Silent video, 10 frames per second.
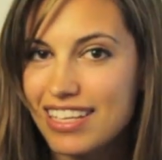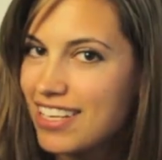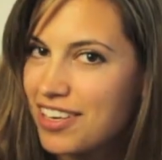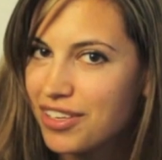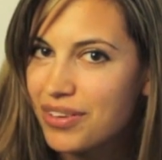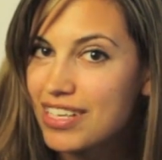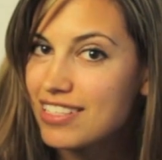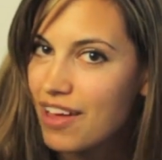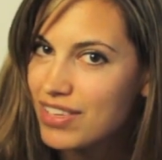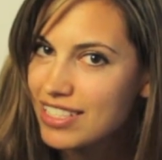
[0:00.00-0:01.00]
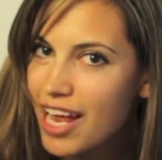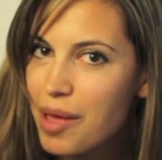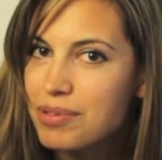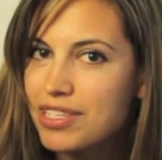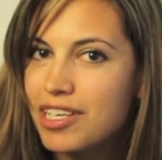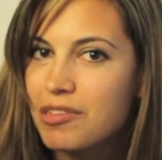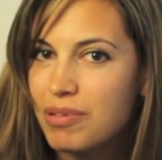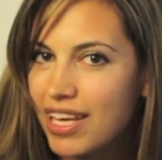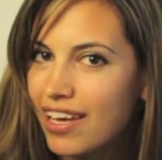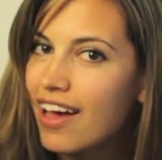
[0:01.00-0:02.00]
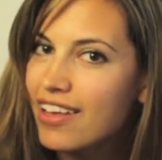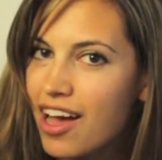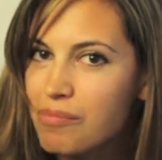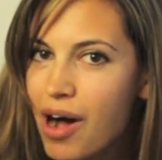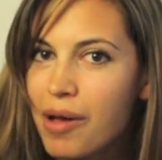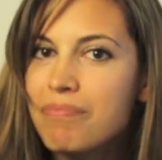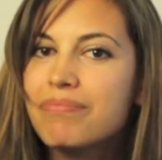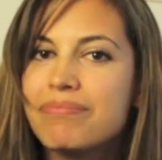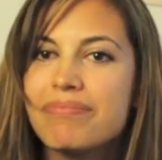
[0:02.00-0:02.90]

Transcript: send you the 7 steps to being a young mom.